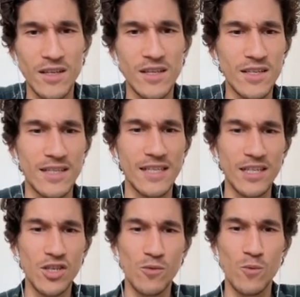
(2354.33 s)

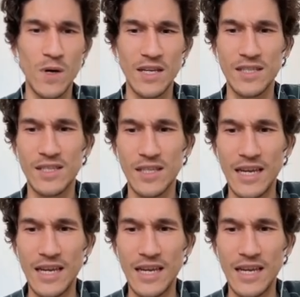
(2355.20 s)
Such a waste.